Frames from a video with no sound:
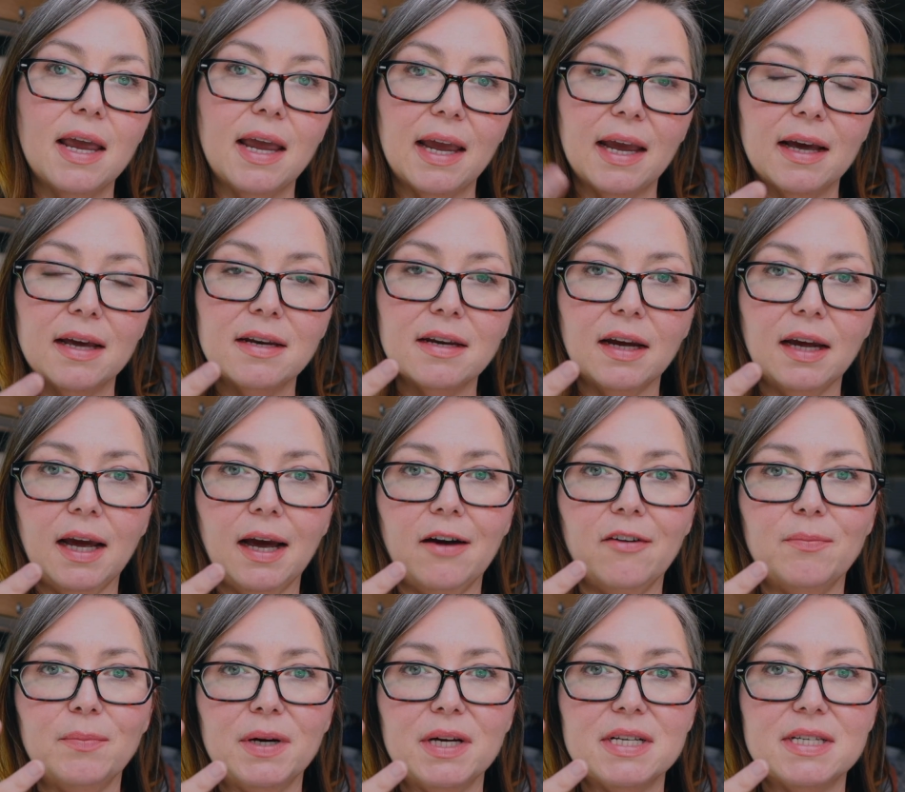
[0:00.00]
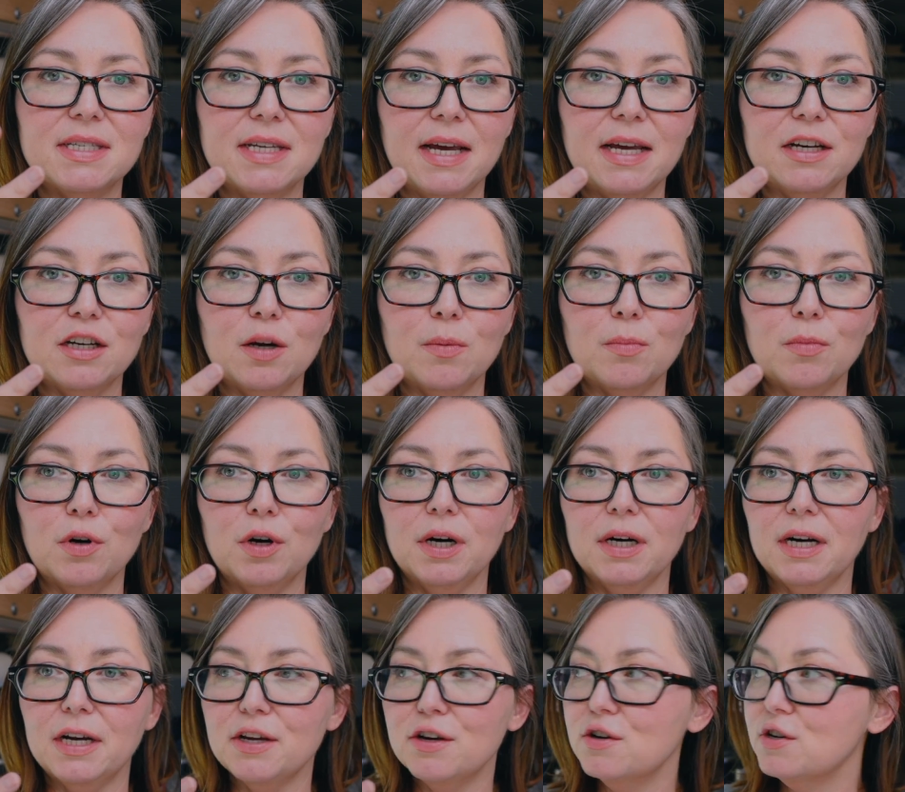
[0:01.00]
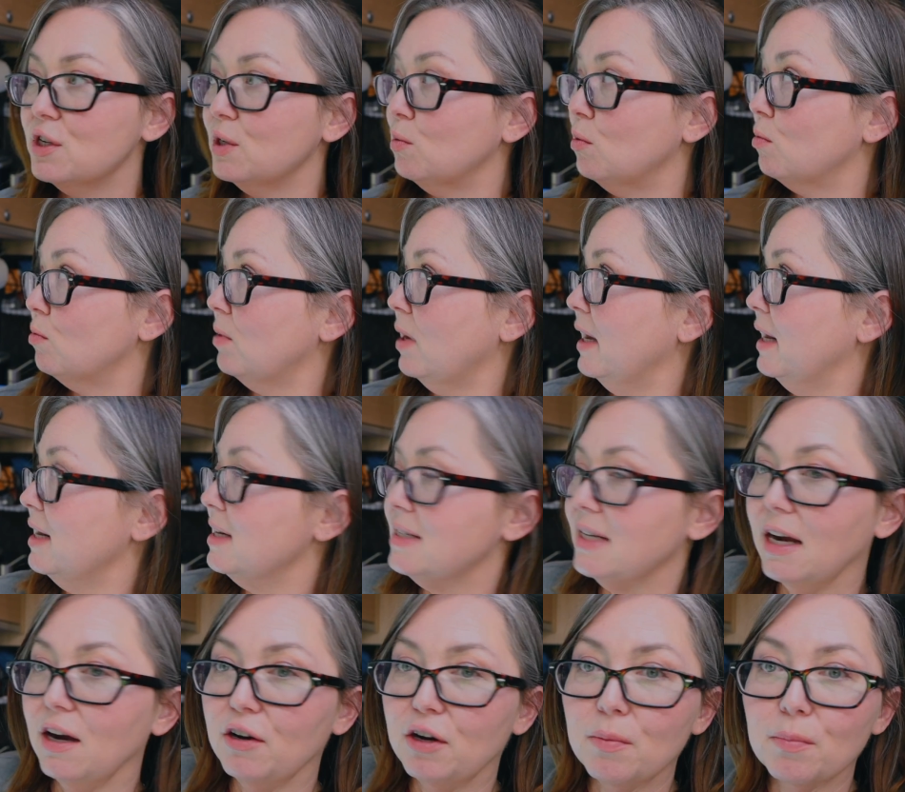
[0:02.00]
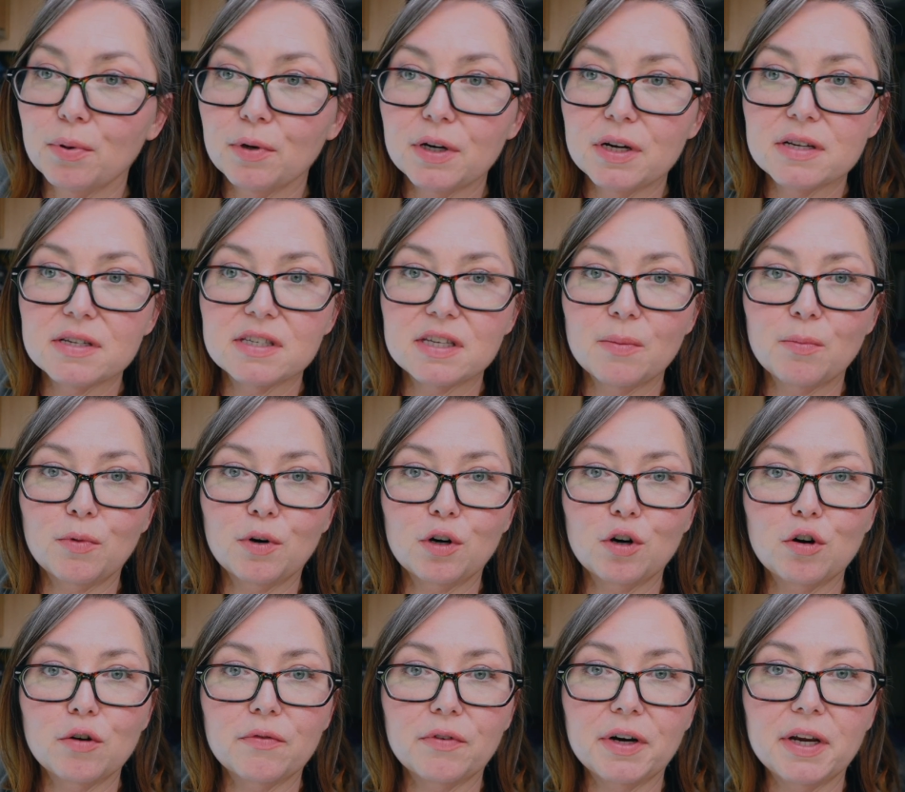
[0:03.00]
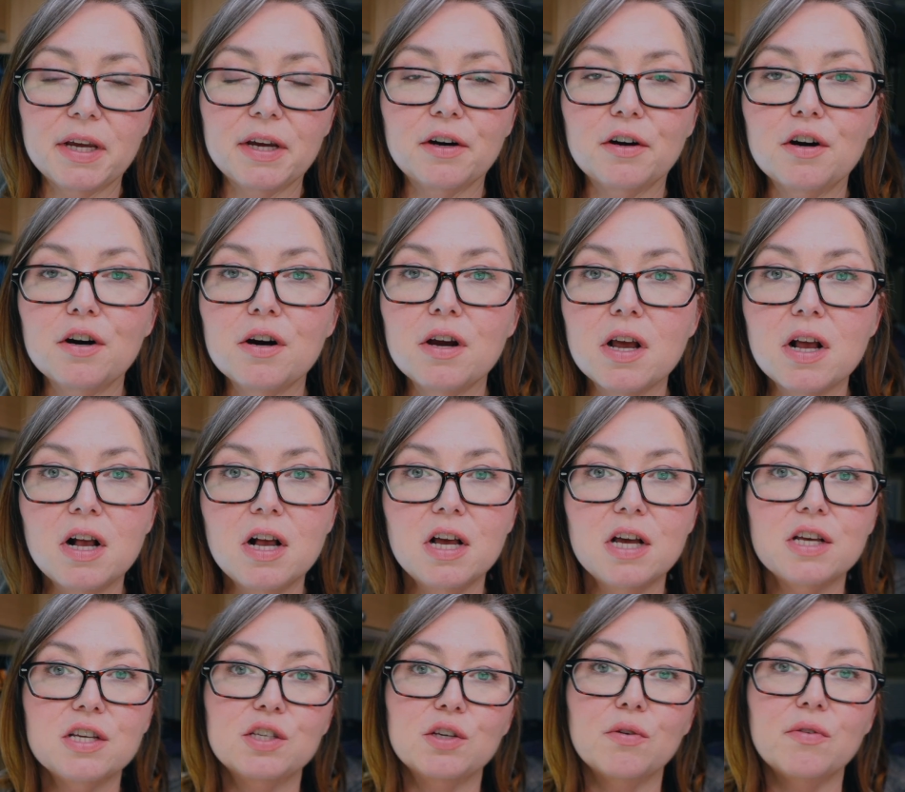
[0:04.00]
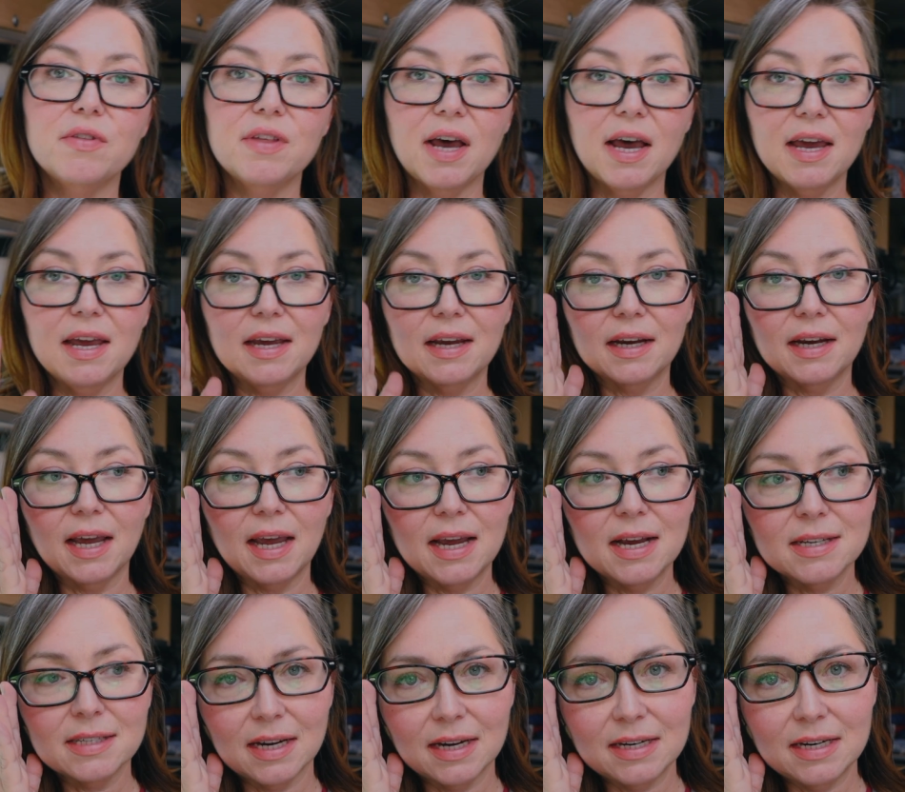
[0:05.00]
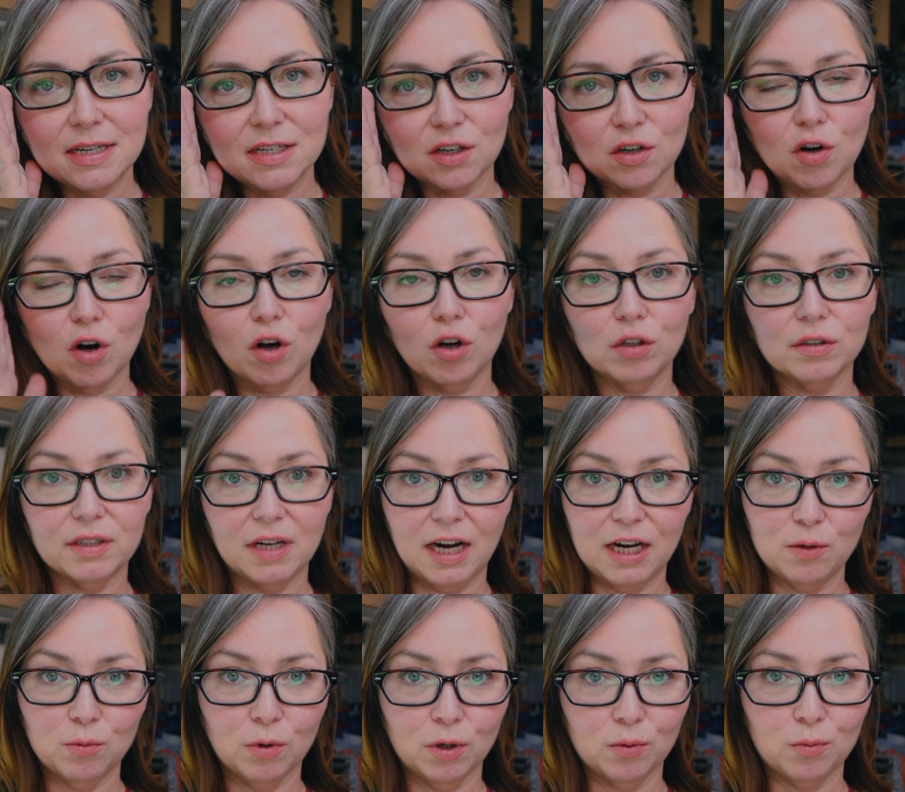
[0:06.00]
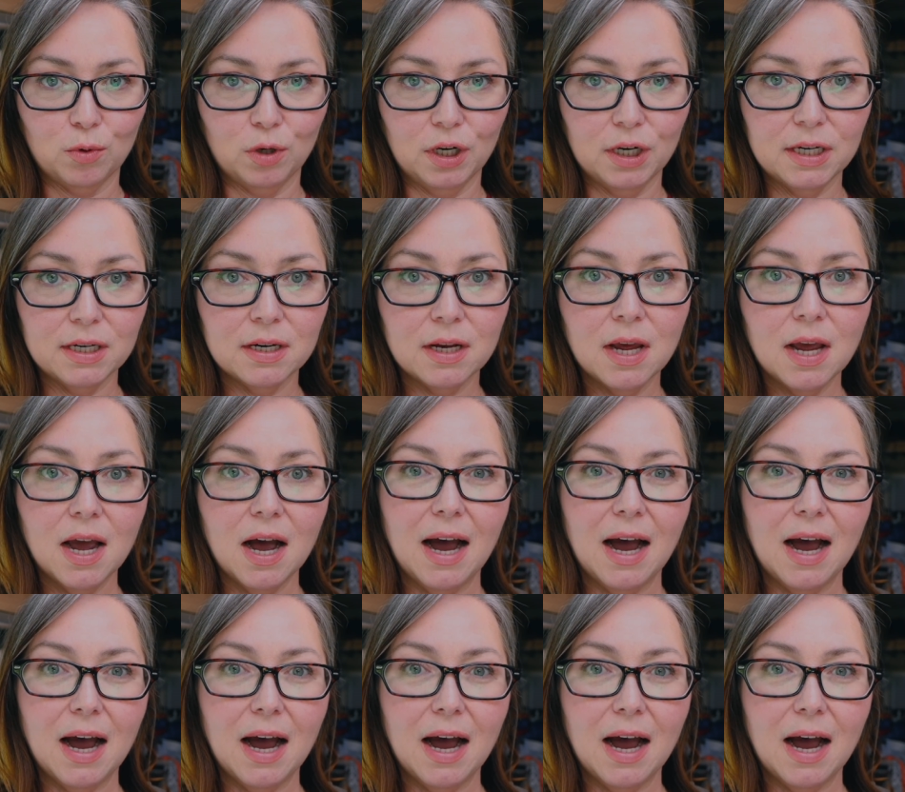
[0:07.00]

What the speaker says: and I have my site number, and I usually will write it down and put it somewhere over here so that in case I need to call 911,